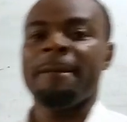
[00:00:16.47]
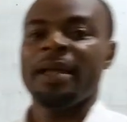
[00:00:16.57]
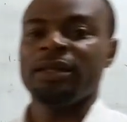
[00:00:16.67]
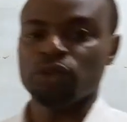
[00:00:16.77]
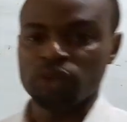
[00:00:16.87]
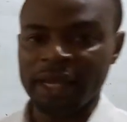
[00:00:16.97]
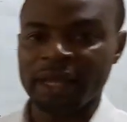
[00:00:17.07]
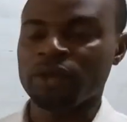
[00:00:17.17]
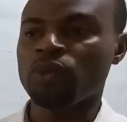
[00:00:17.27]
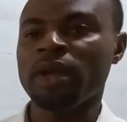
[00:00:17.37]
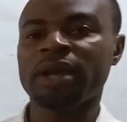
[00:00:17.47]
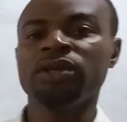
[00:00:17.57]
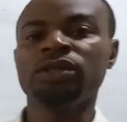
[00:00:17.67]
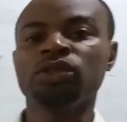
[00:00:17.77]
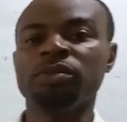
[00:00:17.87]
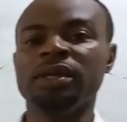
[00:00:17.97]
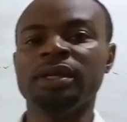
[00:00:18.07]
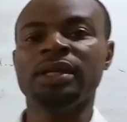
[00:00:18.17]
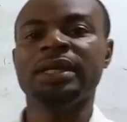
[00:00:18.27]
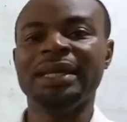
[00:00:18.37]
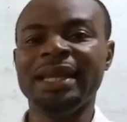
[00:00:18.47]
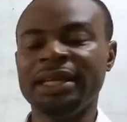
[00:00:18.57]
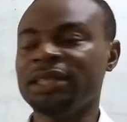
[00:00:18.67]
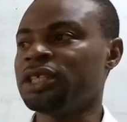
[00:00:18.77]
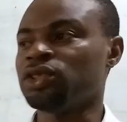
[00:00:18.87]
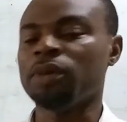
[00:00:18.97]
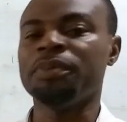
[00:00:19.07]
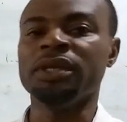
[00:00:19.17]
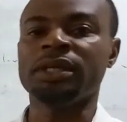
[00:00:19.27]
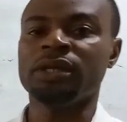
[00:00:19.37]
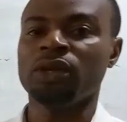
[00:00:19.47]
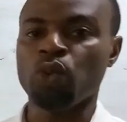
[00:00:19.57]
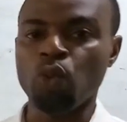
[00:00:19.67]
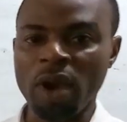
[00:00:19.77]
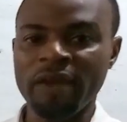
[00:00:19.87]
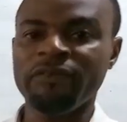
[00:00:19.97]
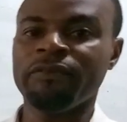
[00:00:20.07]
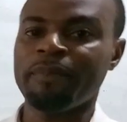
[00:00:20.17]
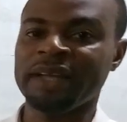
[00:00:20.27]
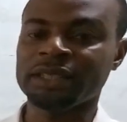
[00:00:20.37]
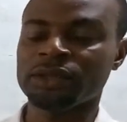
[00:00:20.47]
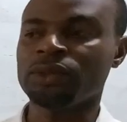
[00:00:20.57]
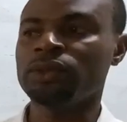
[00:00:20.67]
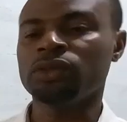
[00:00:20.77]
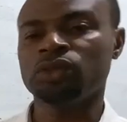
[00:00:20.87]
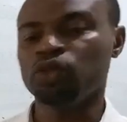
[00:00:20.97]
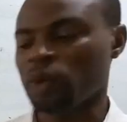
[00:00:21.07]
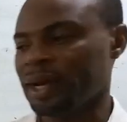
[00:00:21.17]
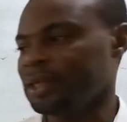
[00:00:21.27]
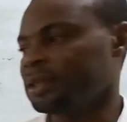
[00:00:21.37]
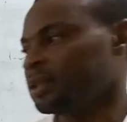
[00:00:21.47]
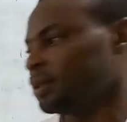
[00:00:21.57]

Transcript: Today, we are going to be learning the topic wave-particle duality.